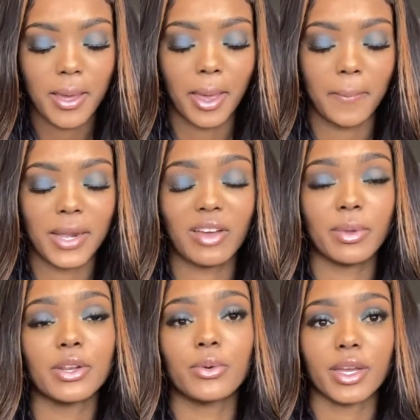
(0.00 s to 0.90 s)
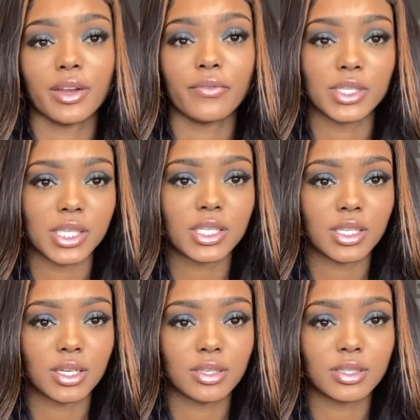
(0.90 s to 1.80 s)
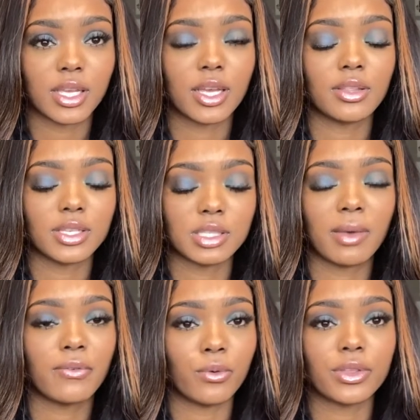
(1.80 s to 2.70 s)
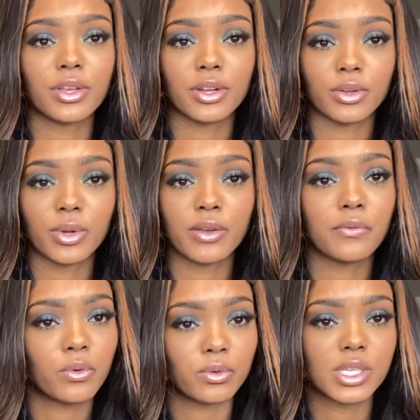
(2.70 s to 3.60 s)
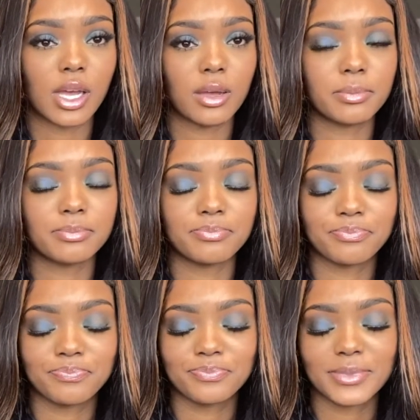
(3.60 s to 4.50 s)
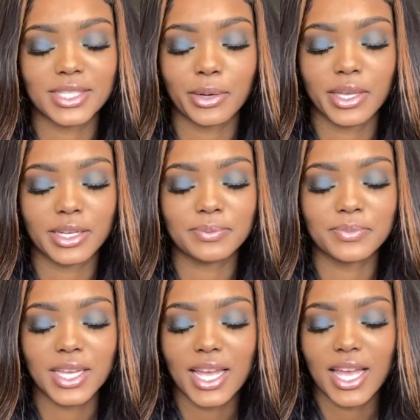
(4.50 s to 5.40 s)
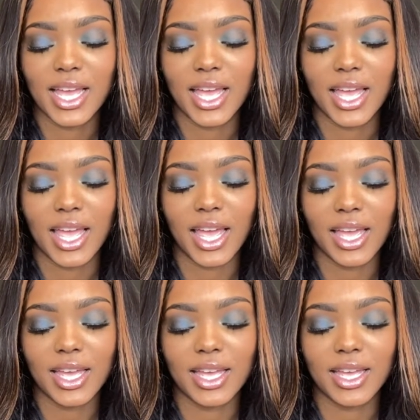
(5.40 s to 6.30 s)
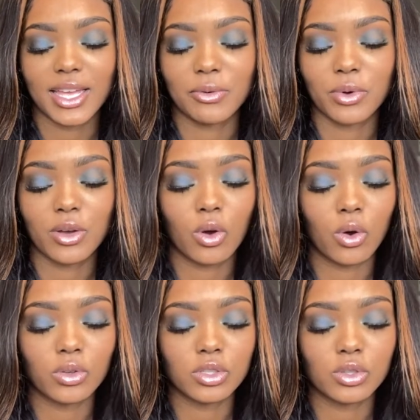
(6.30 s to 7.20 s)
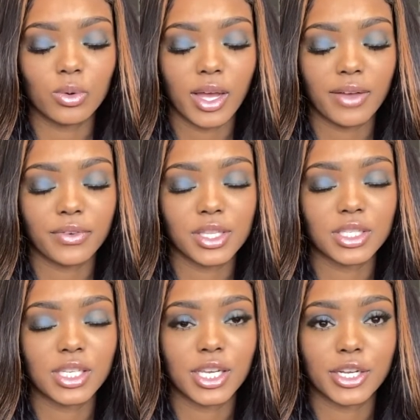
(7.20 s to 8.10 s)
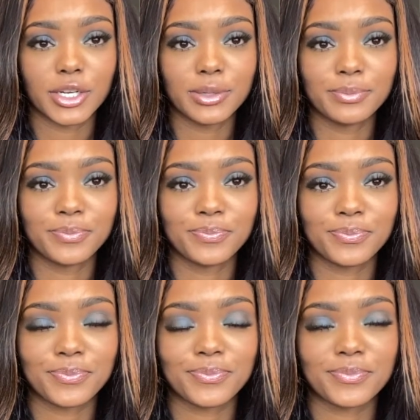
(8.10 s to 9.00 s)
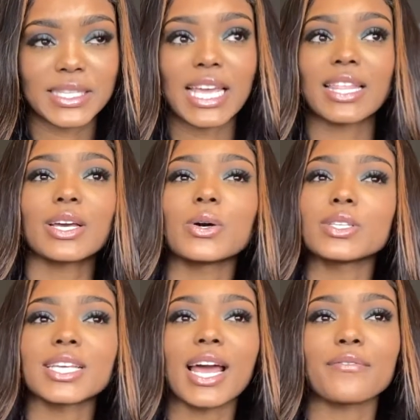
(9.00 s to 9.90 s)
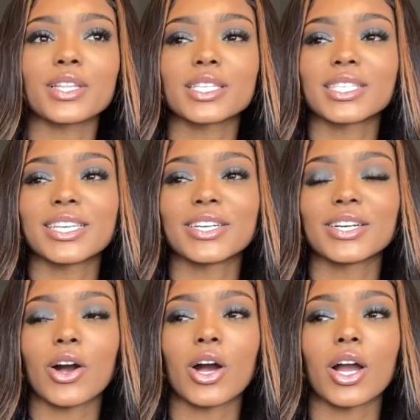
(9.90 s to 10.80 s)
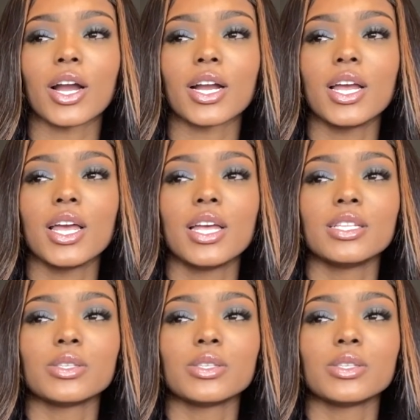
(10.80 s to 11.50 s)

but I've been doing hair for six years and this is my fourth year doing it full time. So yeah. And what goals do I have for this year? The goals that I have for this year are to